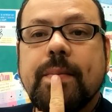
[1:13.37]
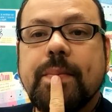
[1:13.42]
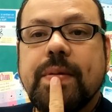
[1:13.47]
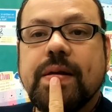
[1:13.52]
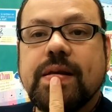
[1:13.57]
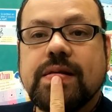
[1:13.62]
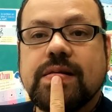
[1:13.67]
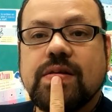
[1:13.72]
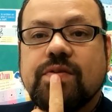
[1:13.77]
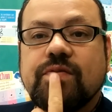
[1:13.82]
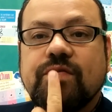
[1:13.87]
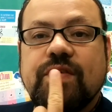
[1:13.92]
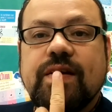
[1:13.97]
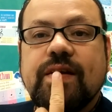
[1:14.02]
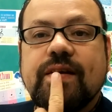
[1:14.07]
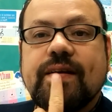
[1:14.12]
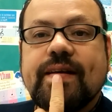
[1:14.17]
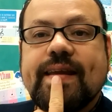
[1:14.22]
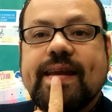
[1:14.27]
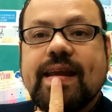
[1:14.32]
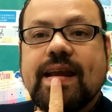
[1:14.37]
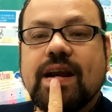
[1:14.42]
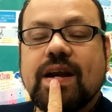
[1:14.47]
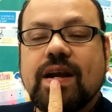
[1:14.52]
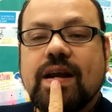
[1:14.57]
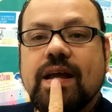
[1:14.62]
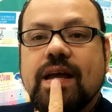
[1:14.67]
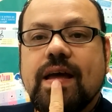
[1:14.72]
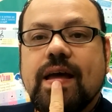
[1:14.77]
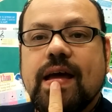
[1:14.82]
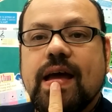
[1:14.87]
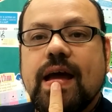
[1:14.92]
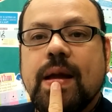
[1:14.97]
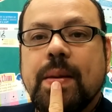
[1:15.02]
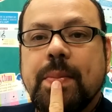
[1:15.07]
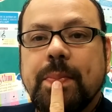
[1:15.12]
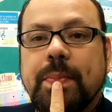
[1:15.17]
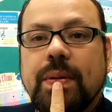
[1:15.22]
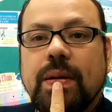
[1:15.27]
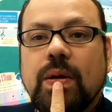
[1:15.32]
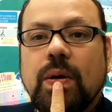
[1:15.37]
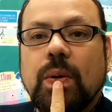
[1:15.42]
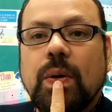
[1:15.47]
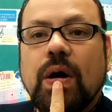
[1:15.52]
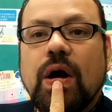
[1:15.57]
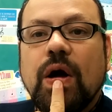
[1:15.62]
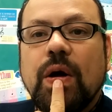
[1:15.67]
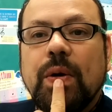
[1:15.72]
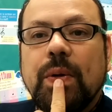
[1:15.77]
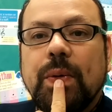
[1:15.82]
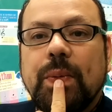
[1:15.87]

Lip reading: put your finger here, and blow.